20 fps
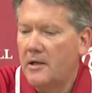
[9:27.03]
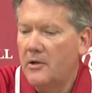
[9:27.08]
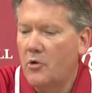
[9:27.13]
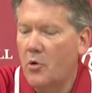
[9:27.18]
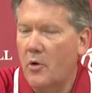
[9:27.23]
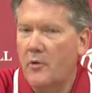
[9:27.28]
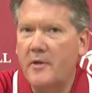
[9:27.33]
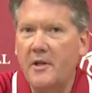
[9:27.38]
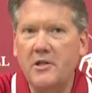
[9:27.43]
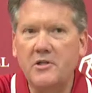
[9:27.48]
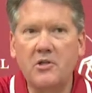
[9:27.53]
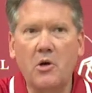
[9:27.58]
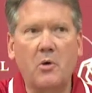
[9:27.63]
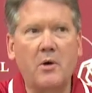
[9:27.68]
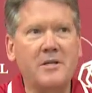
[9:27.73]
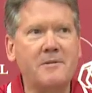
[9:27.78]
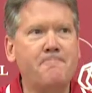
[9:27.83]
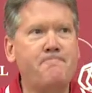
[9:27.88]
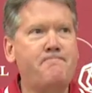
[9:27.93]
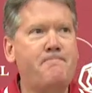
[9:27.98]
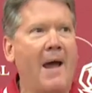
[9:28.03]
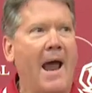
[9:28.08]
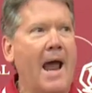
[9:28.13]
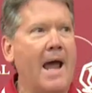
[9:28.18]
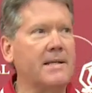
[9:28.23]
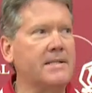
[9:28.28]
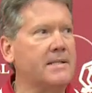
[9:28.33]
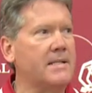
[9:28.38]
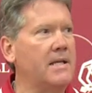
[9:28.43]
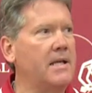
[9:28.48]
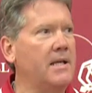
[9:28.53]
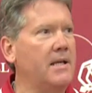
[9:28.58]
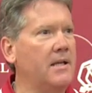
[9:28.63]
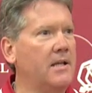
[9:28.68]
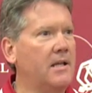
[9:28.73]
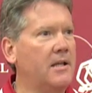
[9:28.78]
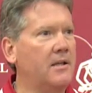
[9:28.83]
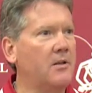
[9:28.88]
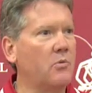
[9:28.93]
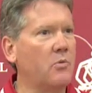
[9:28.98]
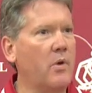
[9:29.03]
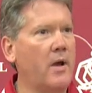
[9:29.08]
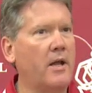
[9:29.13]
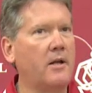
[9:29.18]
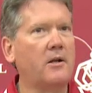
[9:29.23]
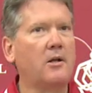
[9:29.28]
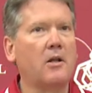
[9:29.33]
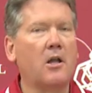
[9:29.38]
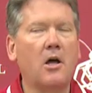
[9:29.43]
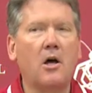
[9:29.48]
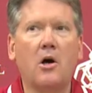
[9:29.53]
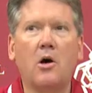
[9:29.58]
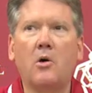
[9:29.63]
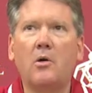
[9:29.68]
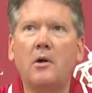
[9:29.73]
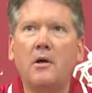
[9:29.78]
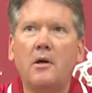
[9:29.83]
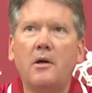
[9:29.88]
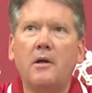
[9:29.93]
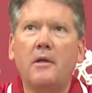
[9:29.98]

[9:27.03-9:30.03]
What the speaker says: north end zone is basking in the red glow,